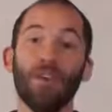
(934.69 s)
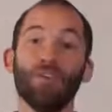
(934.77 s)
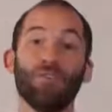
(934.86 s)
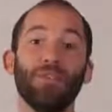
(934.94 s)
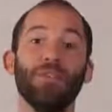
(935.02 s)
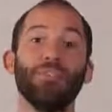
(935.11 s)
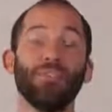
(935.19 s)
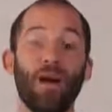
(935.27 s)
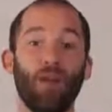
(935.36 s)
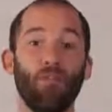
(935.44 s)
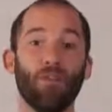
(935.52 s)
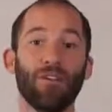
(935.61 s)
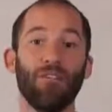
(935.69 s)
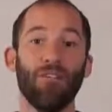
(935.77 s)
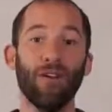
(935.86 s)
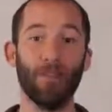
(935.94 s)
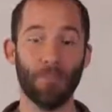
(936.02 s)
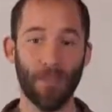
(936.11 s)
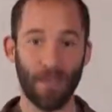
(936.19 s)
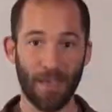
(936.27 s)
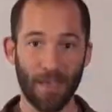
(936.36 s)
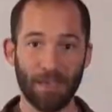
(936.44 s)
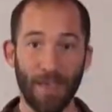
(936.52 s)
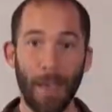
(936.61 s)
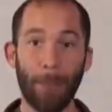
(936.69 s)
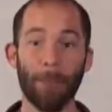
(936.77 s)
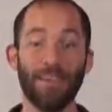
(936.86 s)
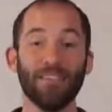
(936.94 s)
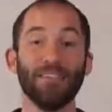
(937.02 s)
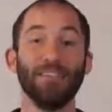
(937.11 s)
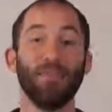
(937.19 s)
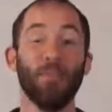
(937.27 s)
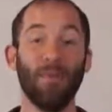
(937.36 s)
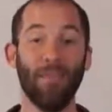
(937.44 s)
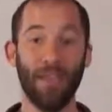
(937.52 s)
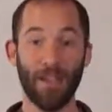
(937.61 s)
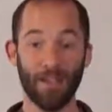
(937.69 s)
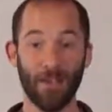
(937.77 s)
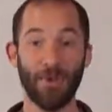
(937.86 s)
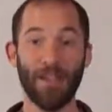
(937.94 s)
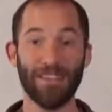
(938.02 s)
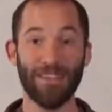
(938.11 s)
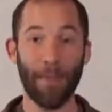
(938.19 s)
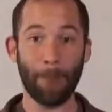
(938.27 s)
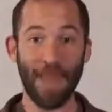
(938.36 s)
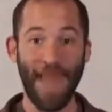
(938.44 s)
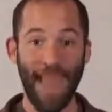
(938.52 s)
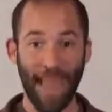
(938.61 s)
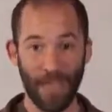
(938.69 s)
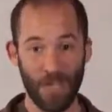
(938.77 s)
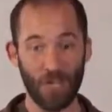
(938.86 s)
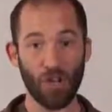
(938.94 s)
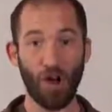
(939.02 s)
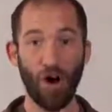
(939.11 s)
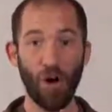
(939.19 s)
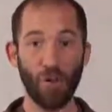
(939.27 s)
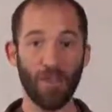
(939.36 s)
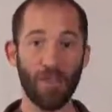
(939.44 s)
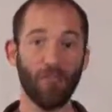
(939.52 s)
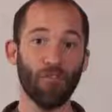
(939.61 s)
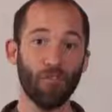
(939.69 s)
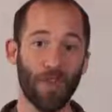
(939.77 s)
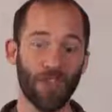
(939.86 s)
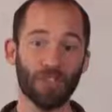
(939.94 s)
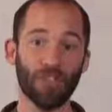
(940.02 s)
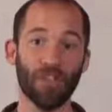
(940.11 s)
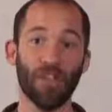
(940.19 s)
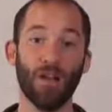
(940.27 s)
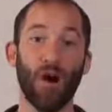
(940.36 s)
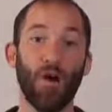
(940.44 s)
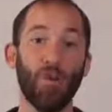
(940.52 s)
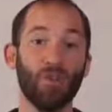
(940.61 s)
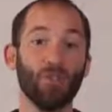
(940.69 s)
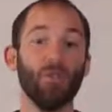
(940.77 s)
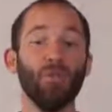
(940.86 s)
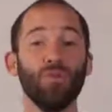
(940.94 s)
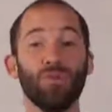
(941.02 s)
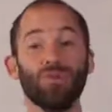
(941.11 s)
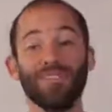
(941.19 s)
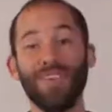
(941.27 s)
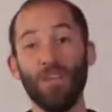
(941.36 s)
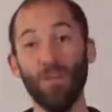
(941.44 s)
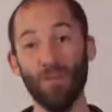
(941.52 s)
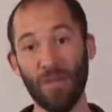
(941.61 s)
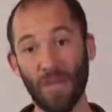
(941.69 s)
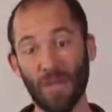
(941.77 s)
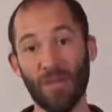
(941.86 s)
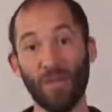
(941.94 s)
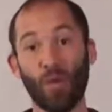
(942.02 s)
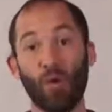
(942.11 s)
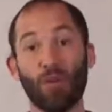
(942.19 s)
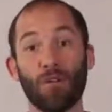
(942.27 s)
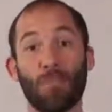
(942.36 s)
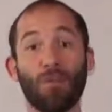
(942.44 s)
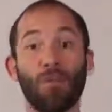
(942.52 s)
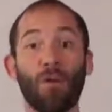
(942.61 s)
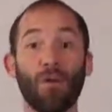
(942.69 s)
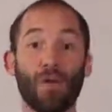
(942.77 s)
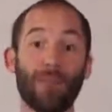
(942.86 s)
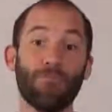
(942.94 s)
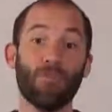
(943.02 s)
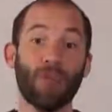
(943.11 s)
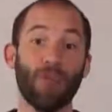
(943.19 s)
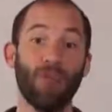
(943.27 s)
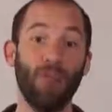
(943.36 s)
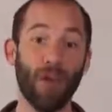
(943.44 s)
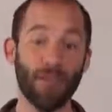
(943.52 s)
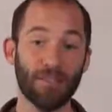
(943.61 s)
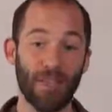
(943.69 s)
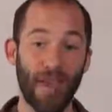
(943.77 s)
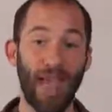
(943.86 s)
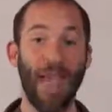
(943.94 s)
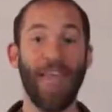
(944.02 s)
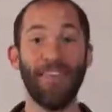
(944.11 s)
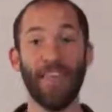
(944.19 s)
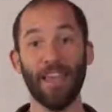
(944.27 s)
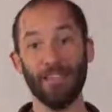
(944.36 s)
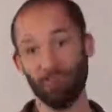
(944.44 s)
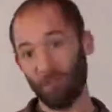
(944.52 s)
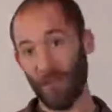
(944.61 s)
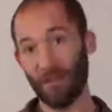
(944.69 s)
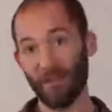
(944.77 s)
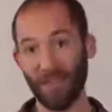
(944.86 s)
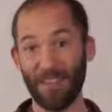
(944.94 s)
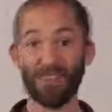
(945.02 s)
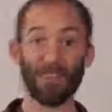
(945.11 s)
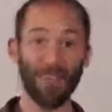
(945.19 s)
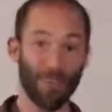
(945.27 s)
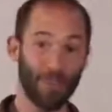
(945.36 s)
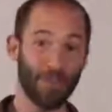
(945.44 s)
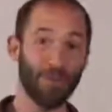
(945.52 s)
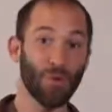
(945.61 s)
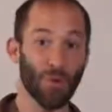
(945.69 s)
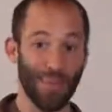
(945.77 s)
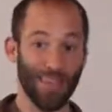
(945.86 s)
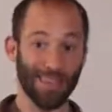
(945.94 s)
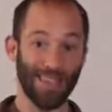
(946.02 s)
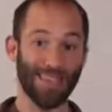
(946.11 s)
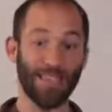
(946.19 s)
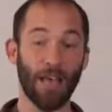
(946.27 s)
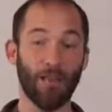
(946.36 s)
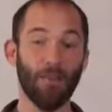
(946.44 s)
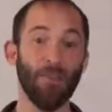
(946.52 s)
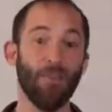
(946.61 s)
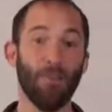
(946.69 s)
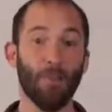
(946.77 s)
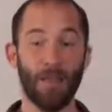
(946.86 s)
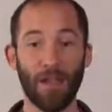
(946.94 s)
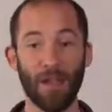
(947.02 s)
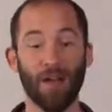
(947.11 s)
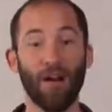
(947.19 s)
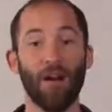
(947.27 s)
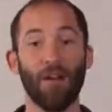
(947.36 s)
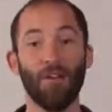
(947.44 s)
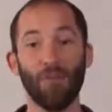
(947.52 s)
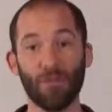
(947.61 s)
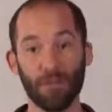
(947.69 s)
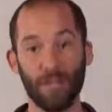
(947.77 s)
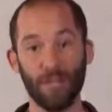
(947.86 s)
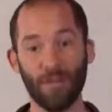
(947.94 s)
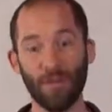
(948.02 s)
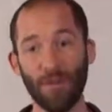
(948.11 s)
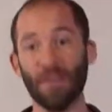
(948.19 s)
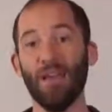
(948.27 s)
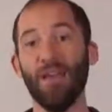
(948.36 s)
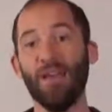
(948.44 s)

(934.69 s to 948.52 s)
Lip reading: So these software development kits, basically what they do is they package all the information and all the tools that you need in order to program for a device, and they either give it to you or they sell it to you, depending on who you're dealing with.